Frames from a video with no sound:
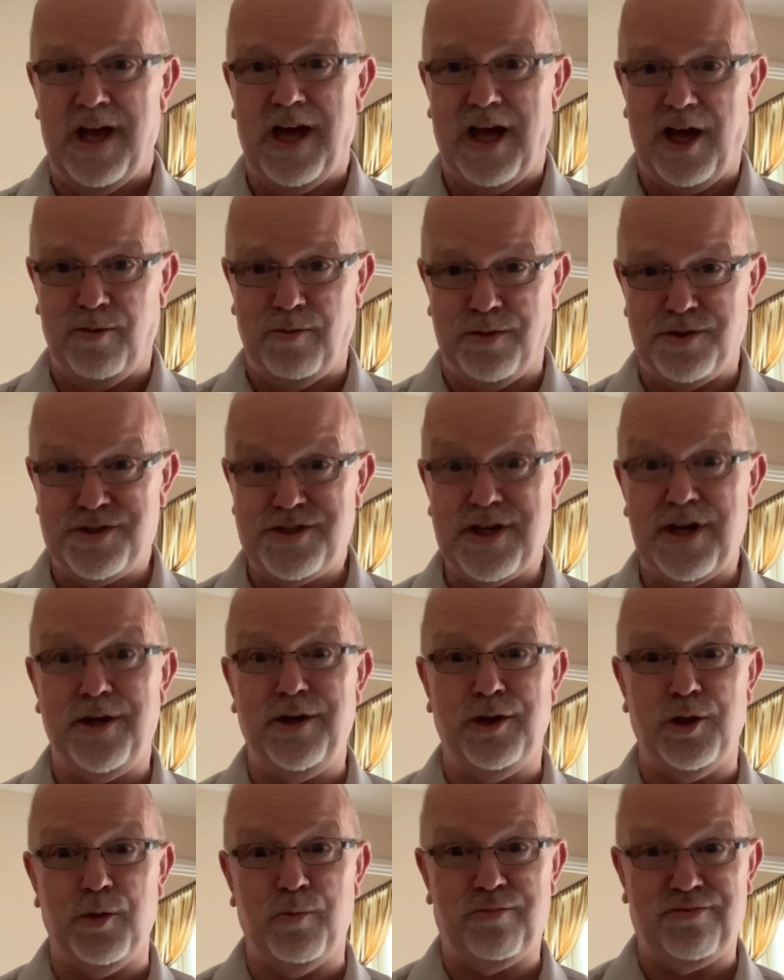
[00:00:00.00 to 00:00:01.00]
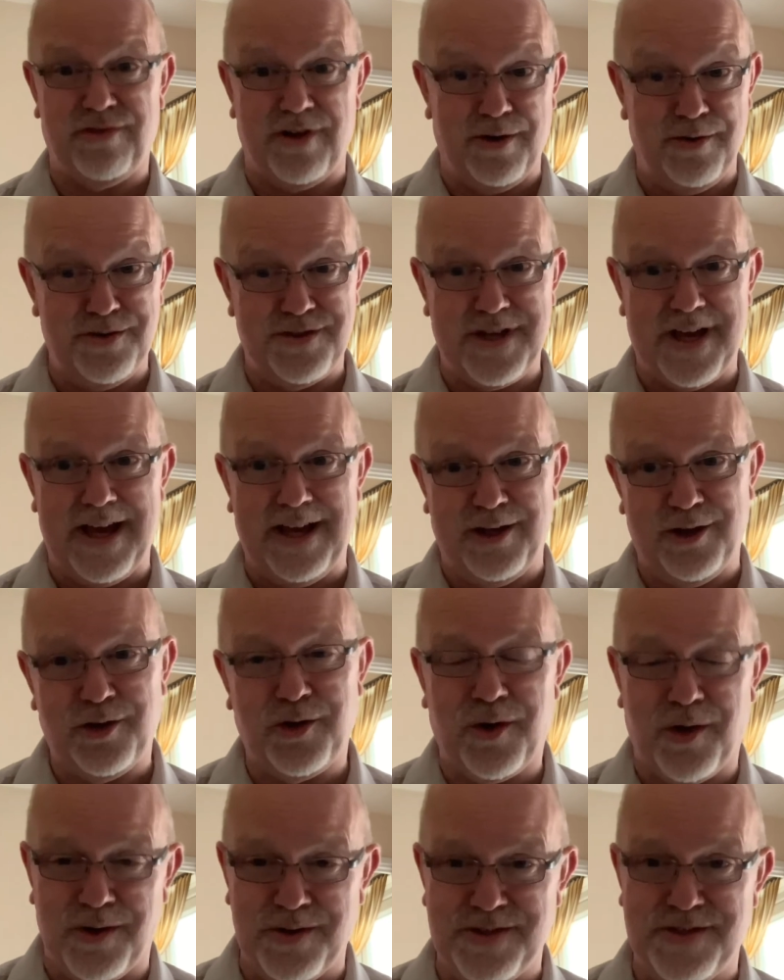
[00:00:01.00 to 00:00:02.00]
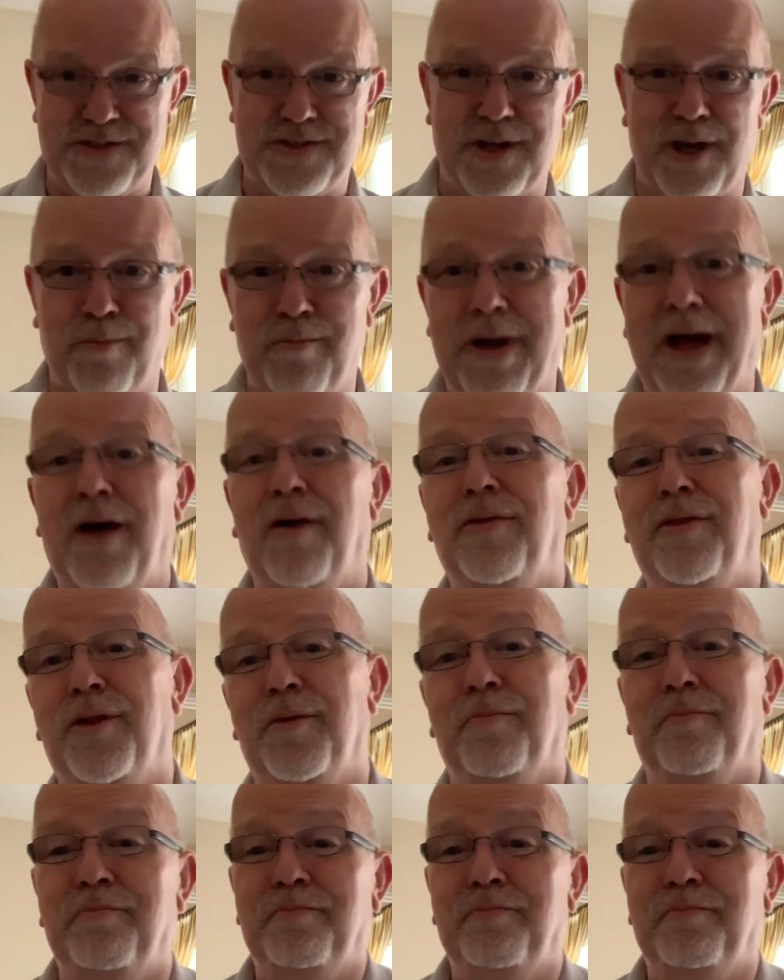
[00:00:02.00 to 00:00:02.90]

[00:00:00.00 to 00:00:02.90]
and will tell you the pros and cons about them.